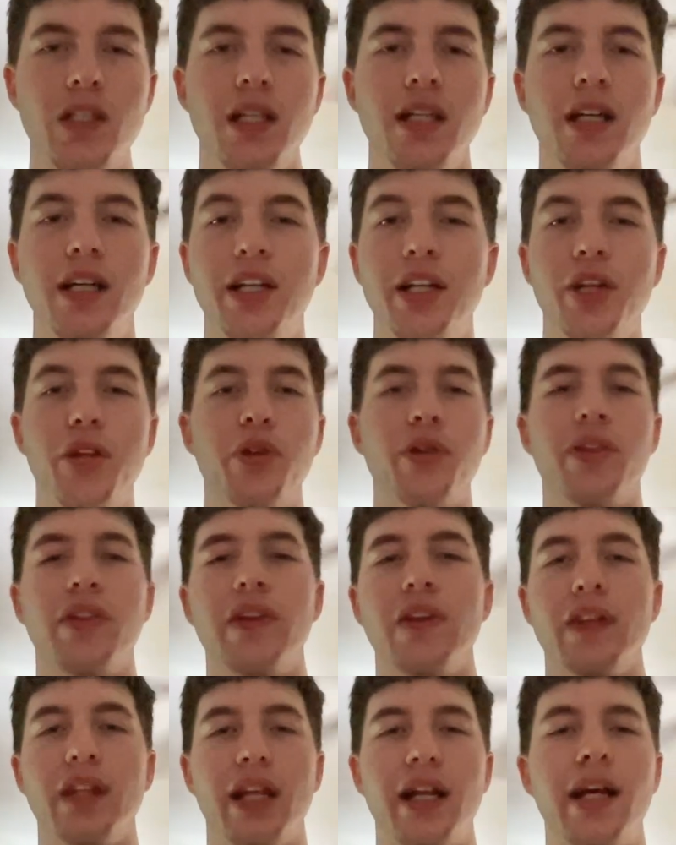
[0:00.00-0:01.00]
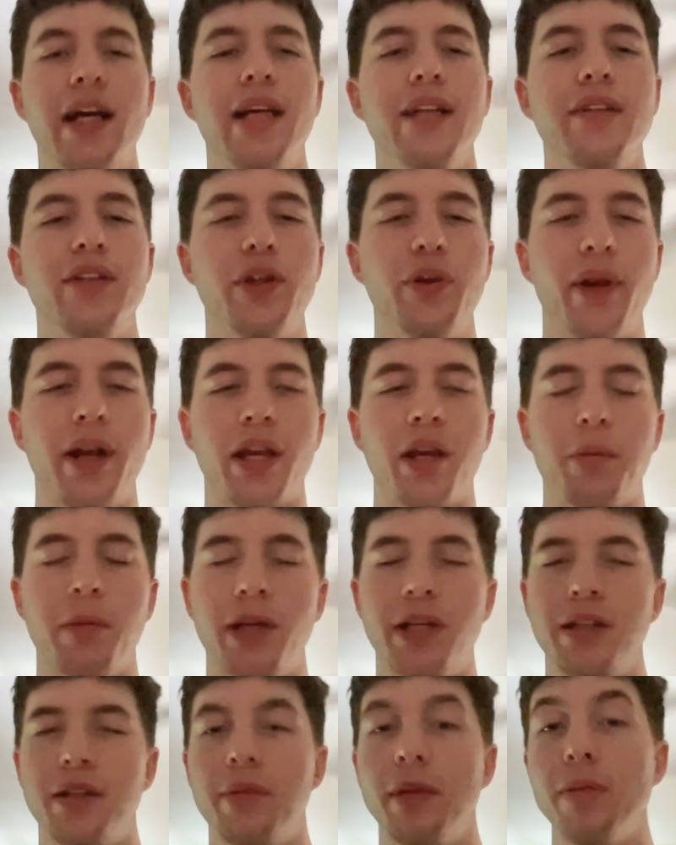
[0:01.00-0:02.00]
Another thing that I did
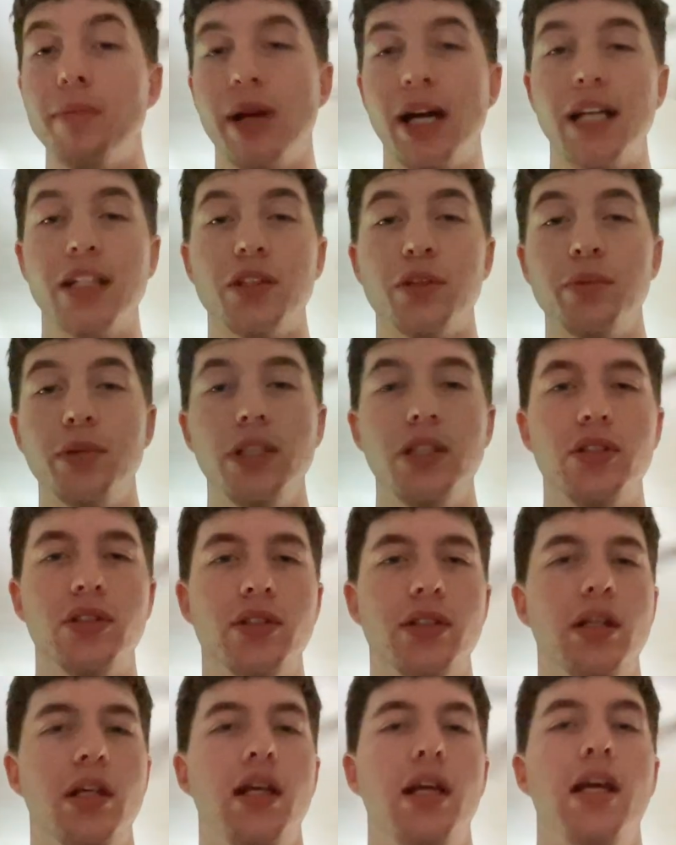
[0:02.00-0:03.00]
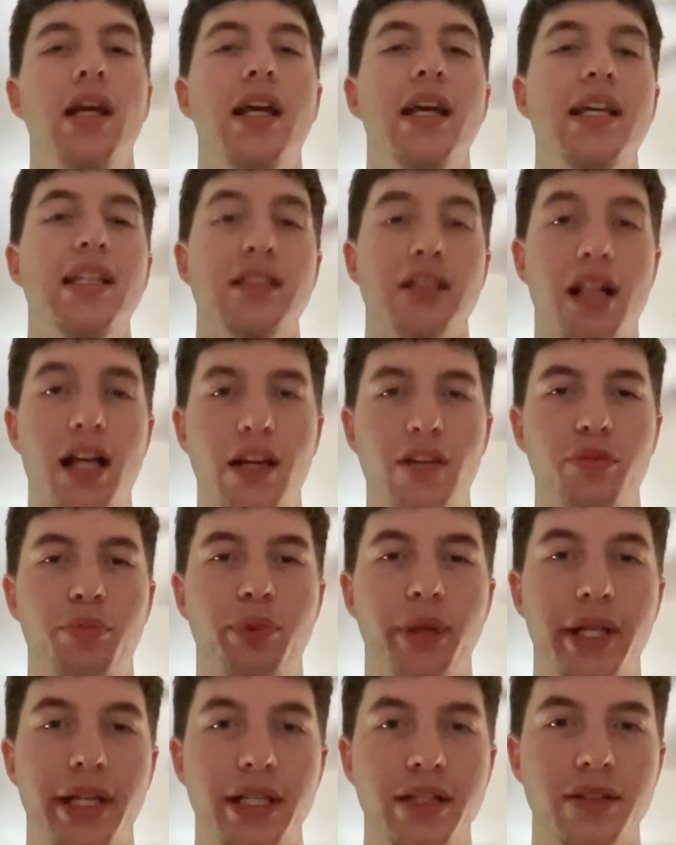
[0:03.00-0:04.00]
recommend in my past speech is live
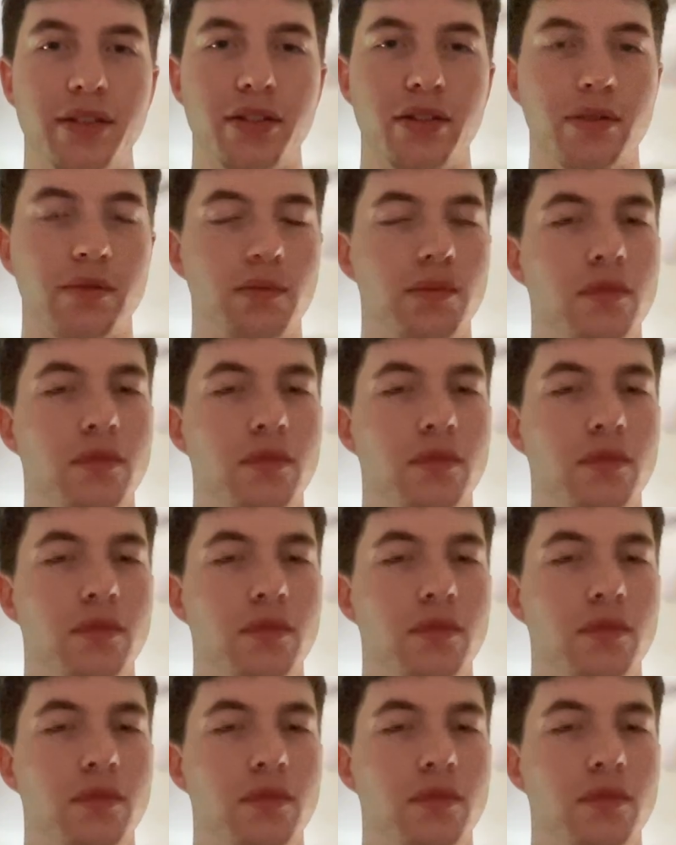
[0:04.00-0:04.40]
plants